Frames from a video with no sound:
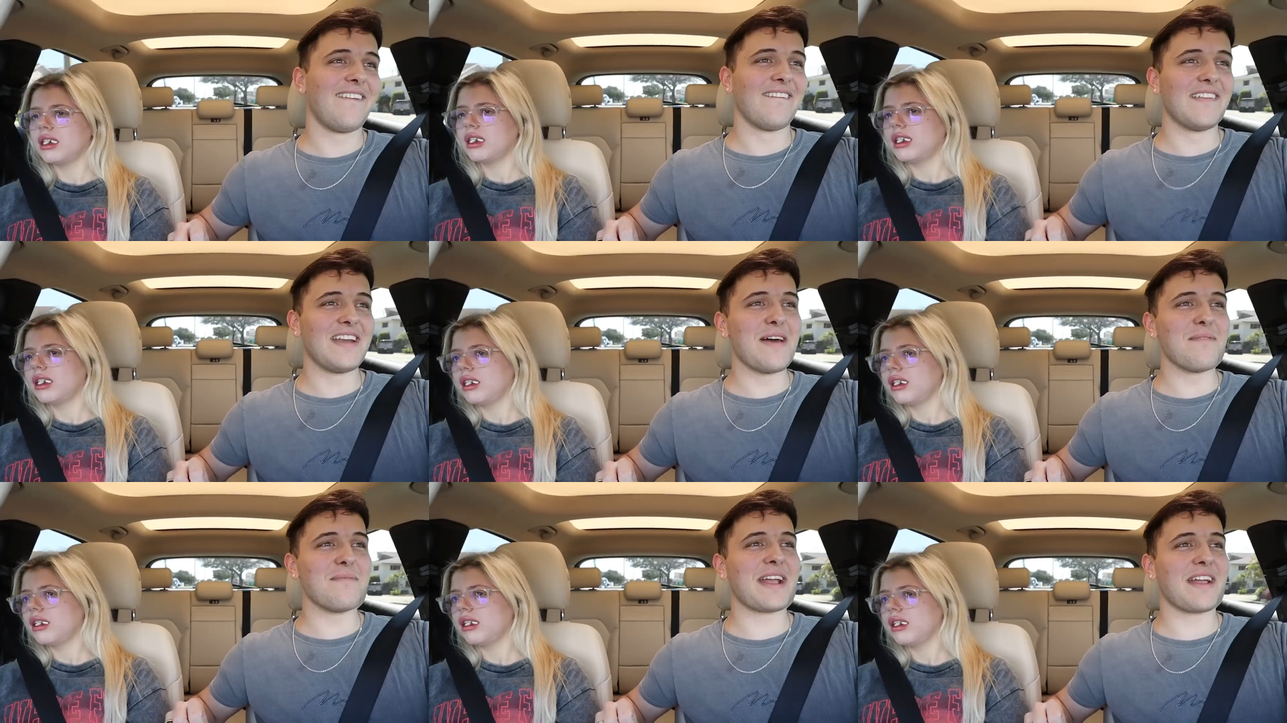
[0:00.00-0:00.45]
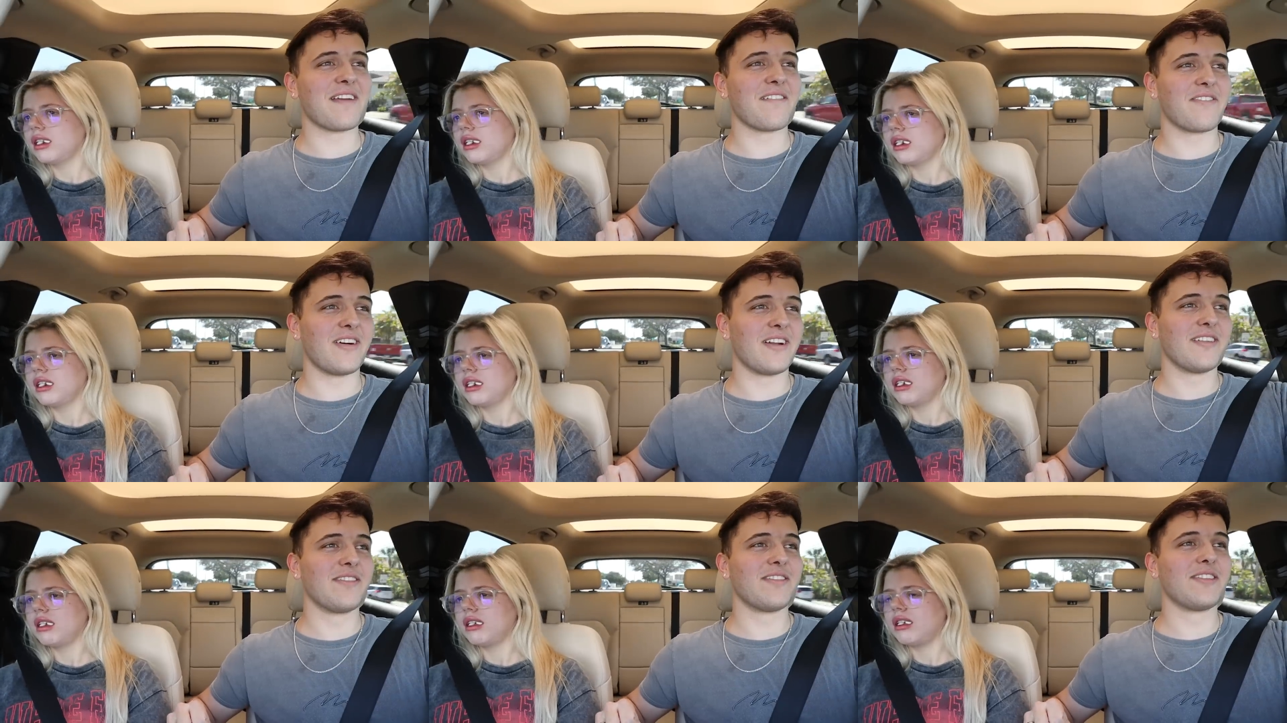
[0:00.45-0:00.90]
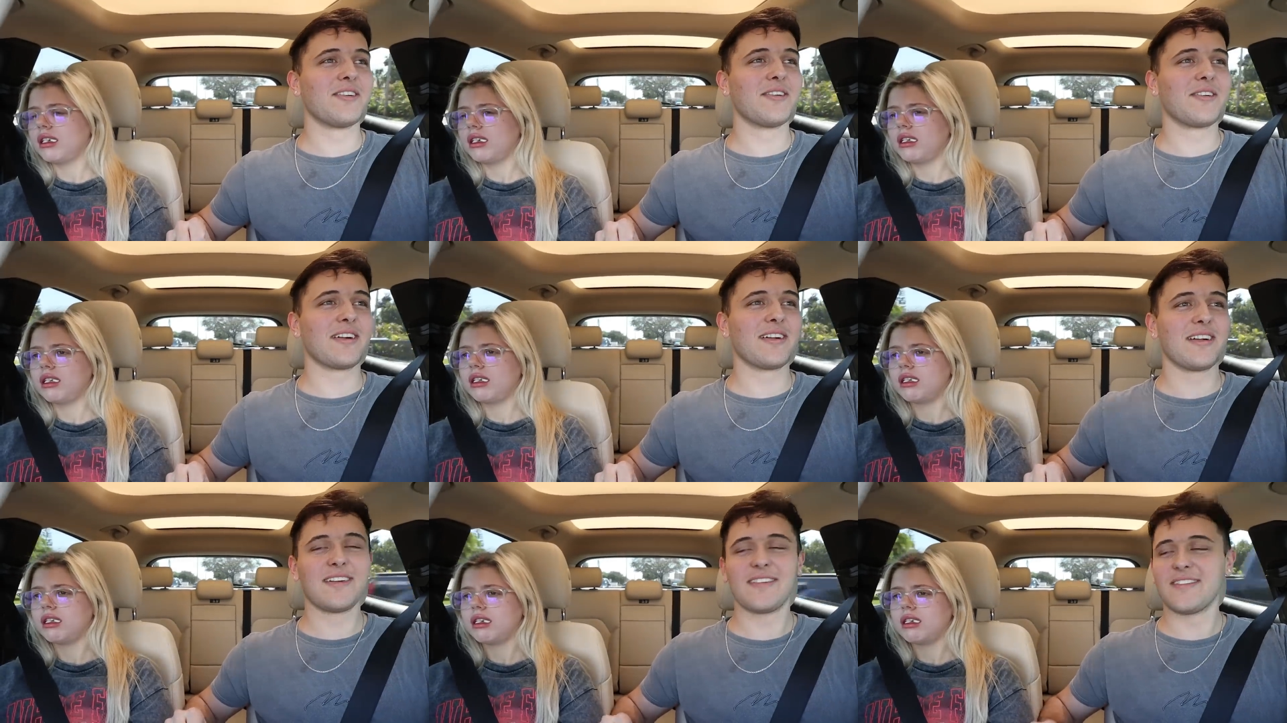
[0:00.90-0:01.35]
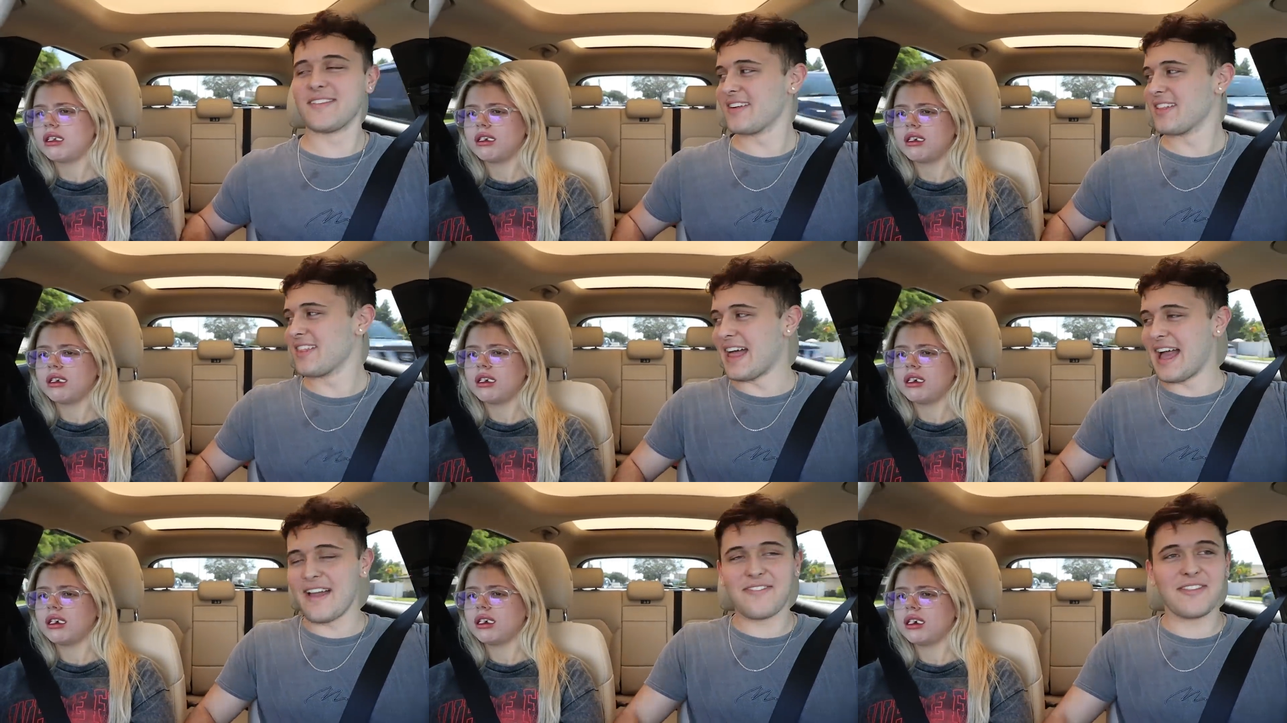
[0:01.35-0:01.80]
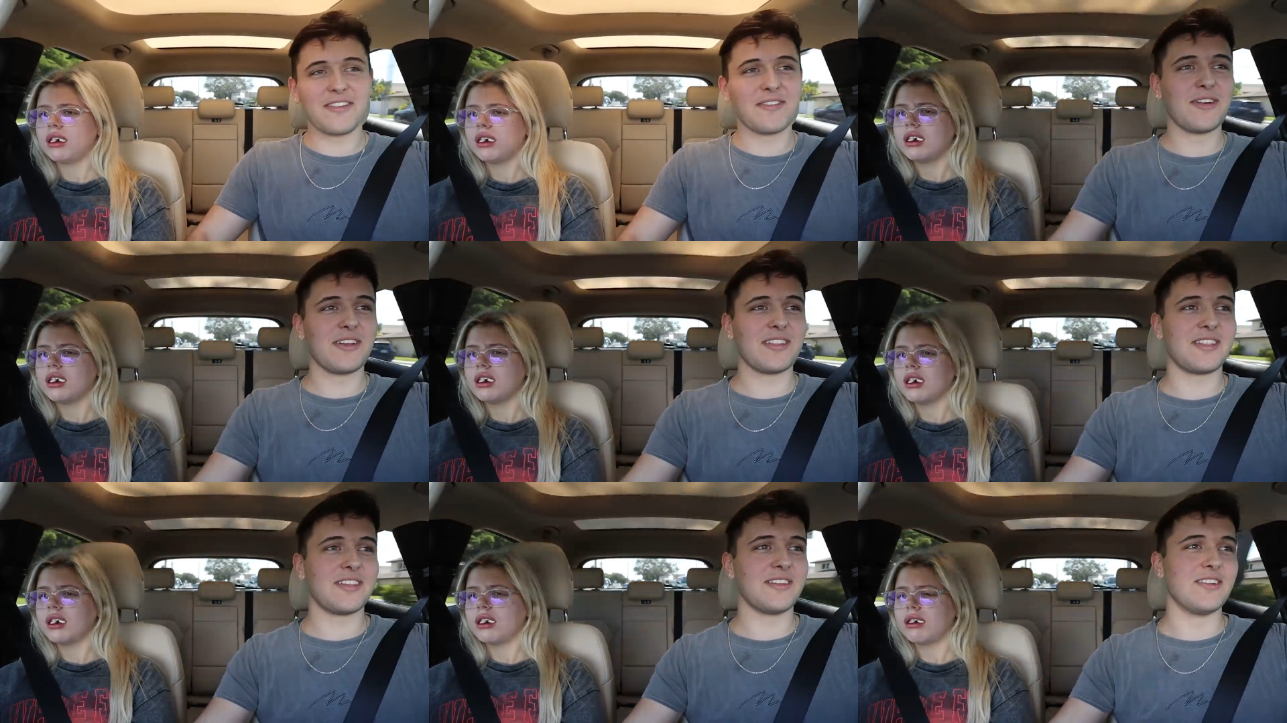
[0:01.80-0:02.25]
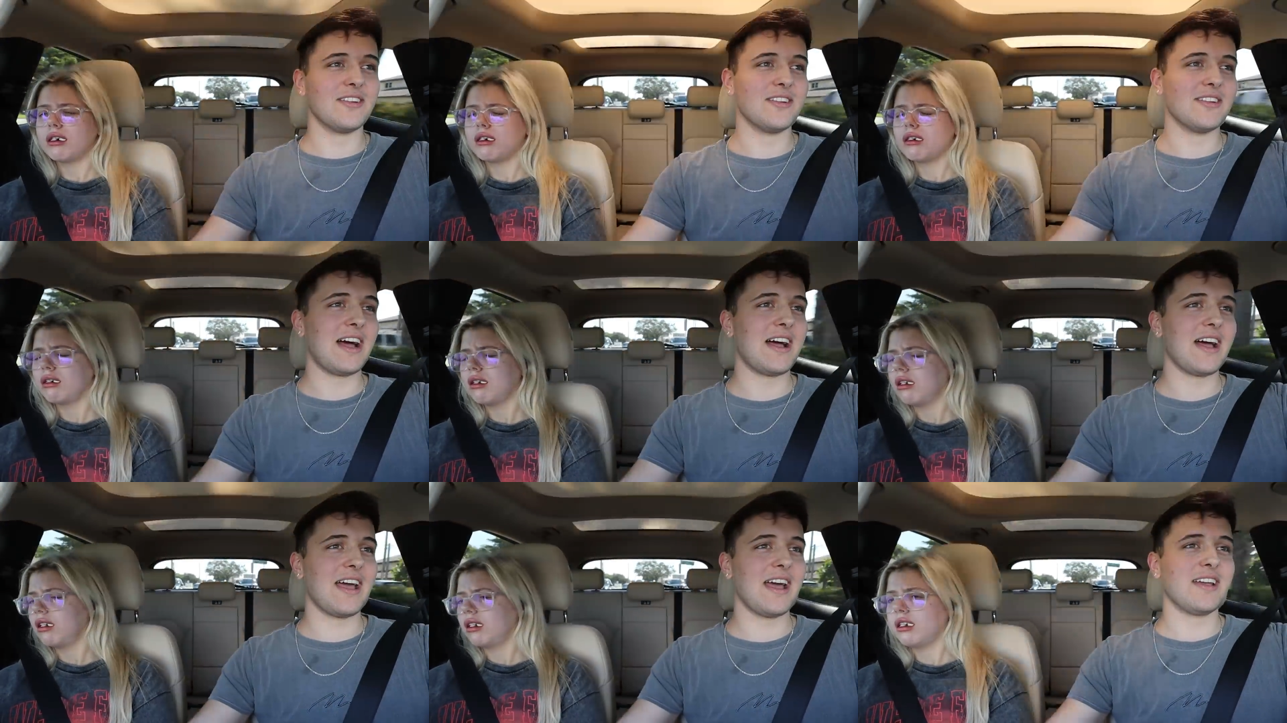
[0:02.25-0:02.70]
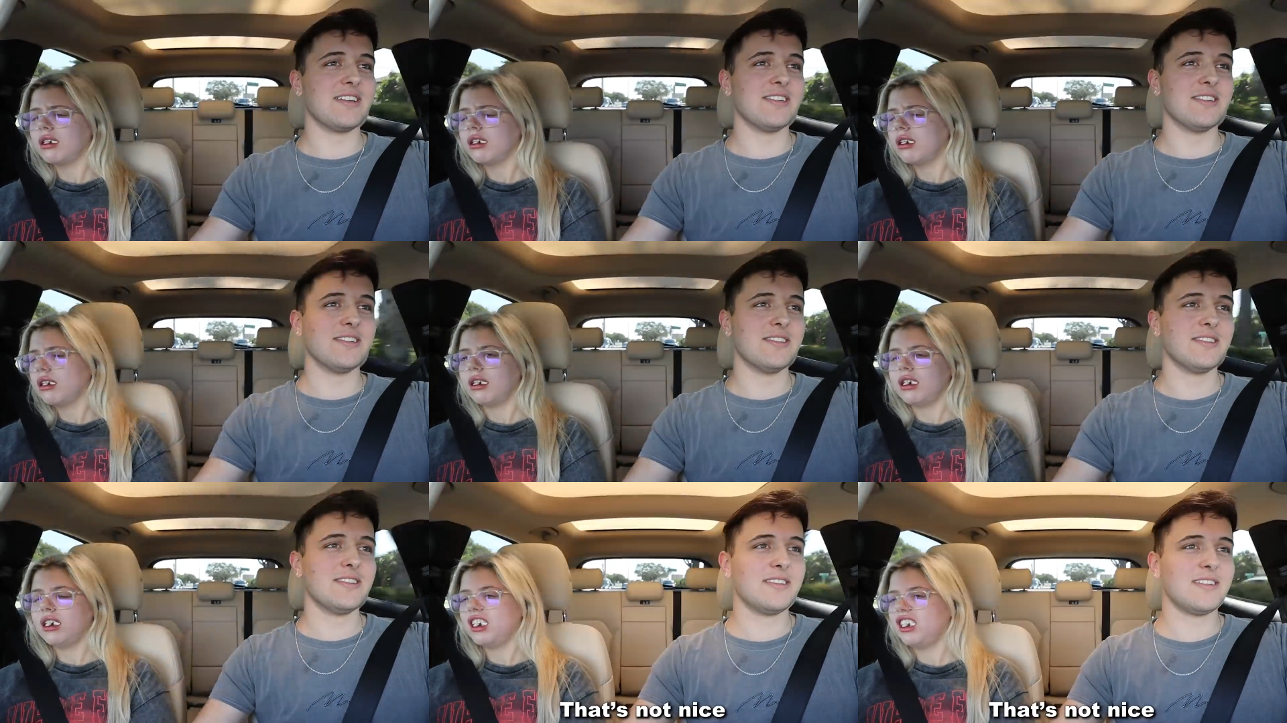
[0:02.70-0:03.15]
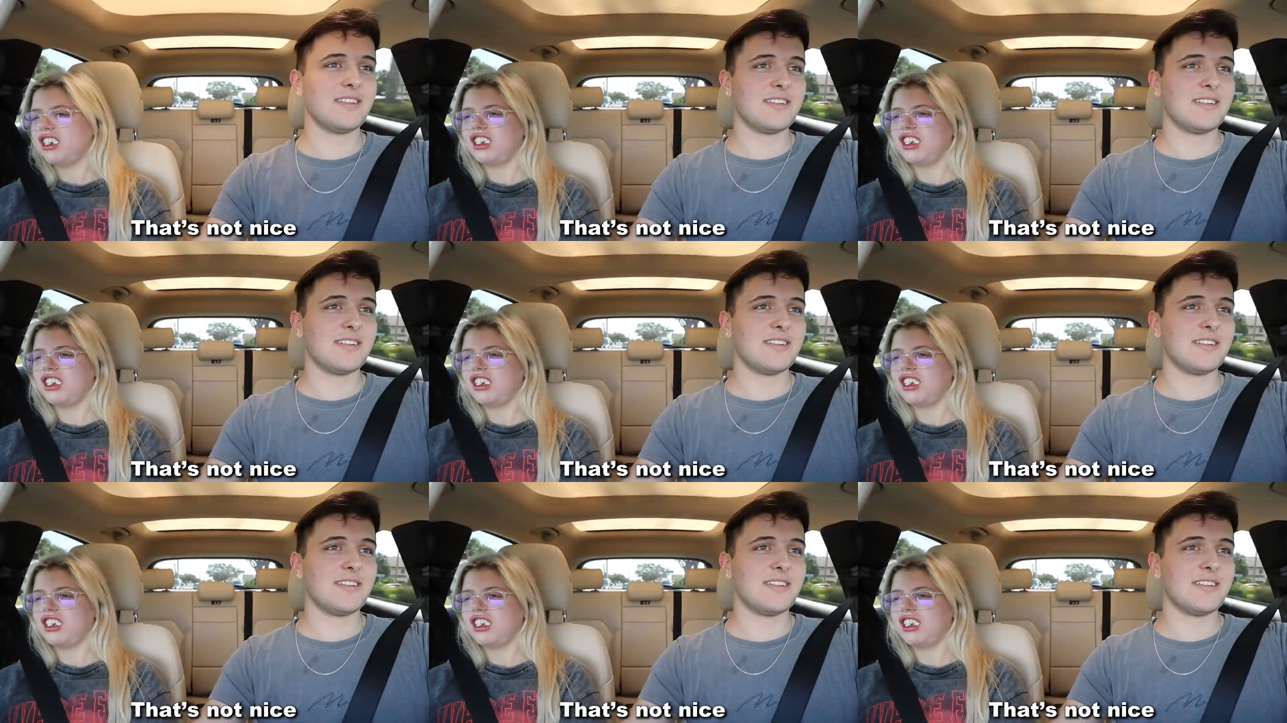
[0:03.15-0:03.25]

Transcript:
Speaker 1: I'm not making fun of you. We're laughing with you, not at you.